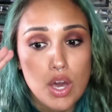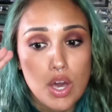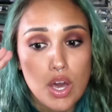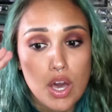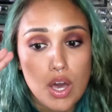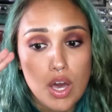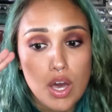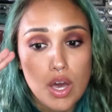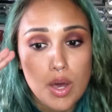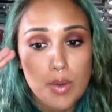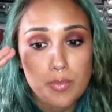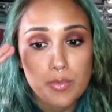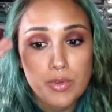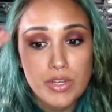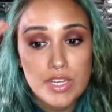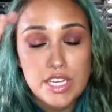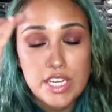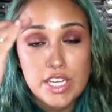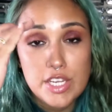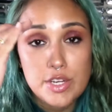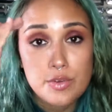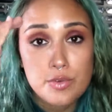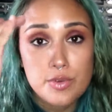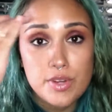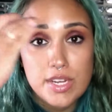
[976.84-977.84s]

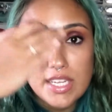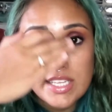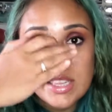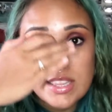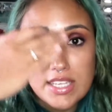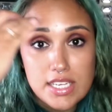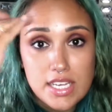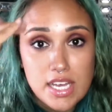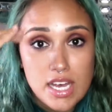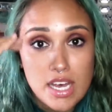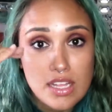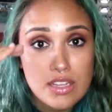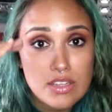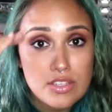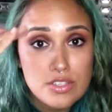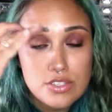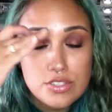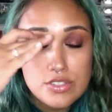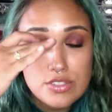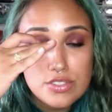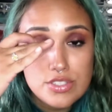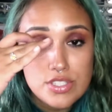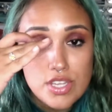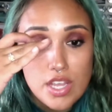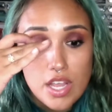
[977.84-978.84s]
reiterate the
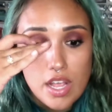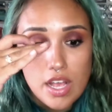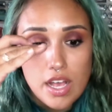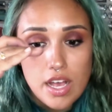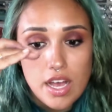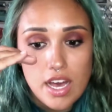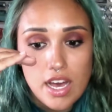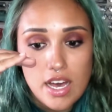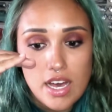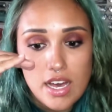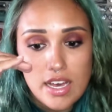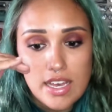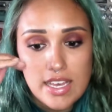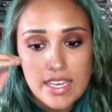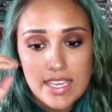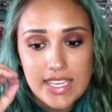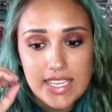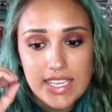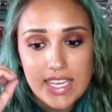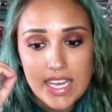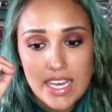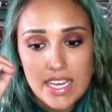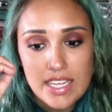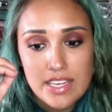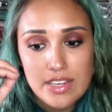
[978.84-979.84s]
colors, it
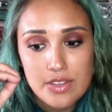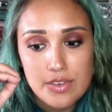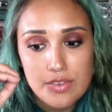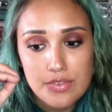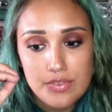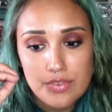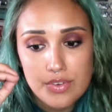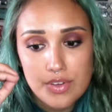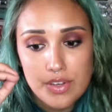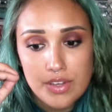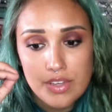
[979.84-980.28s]
kind of